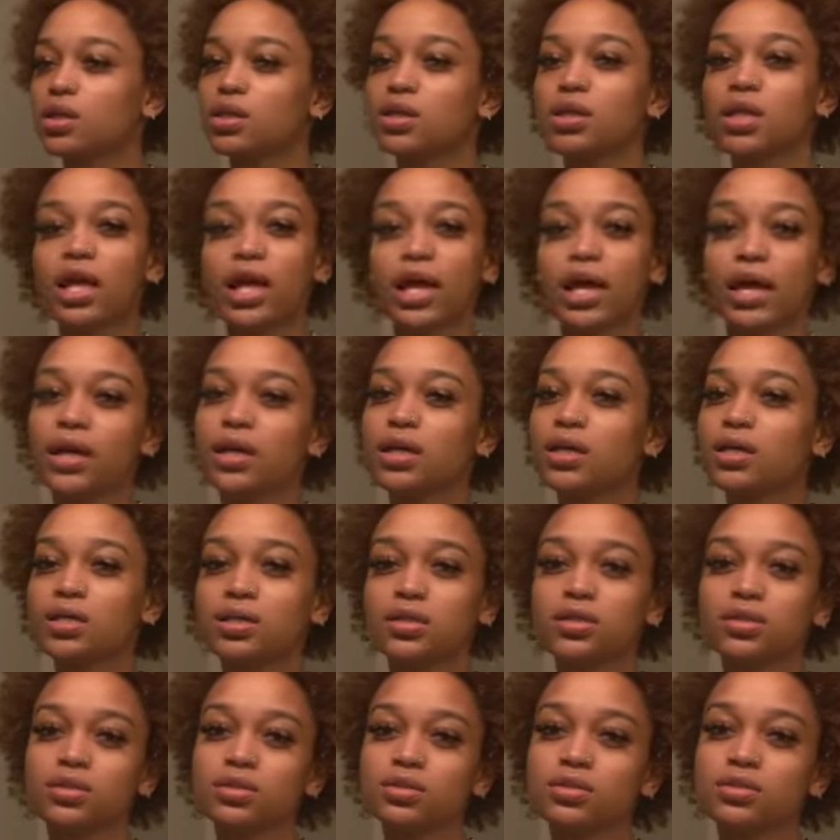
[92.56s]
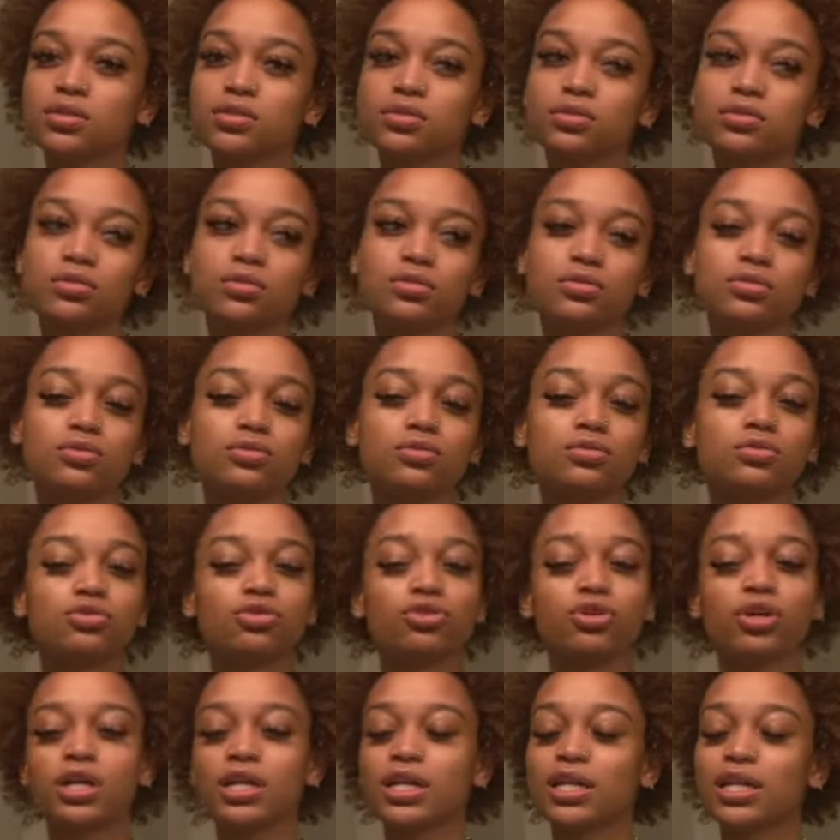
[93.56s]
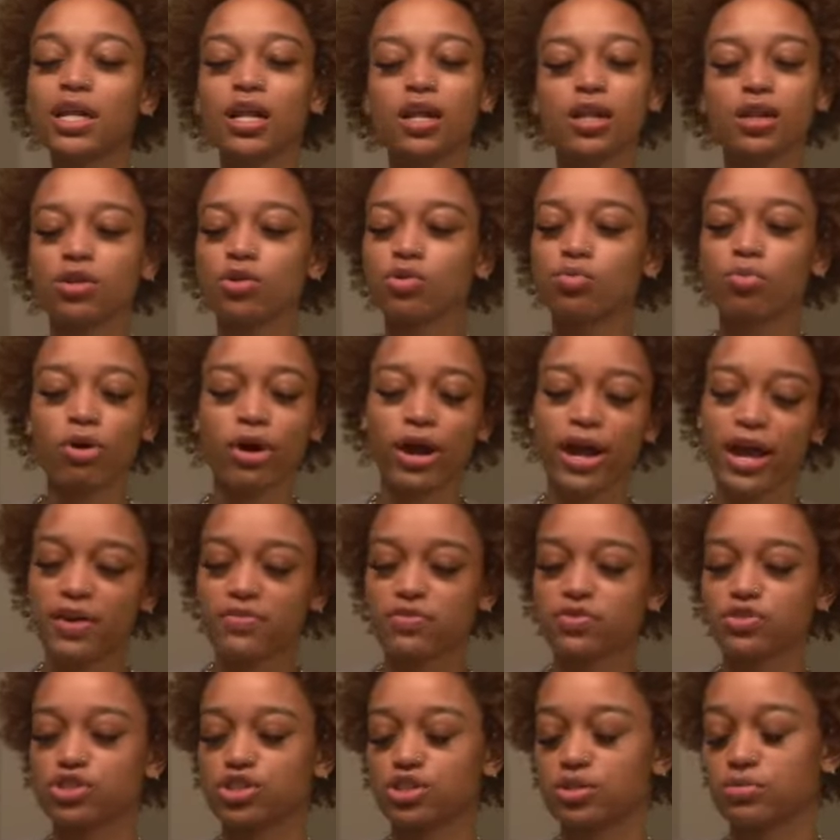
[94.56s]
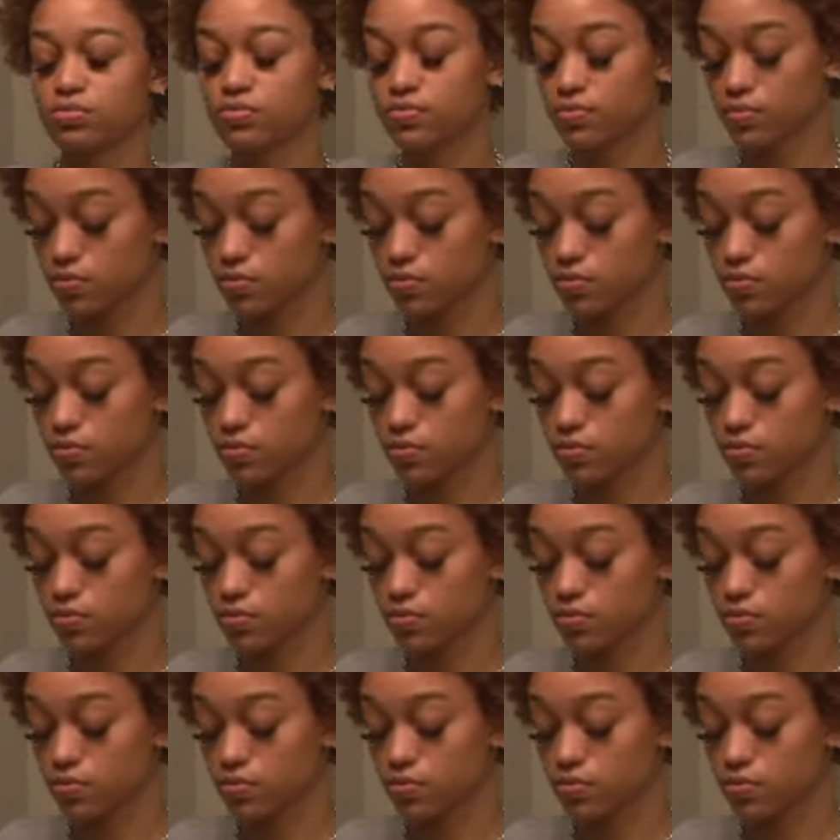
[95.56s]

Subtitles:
are gonna need a little more effigy.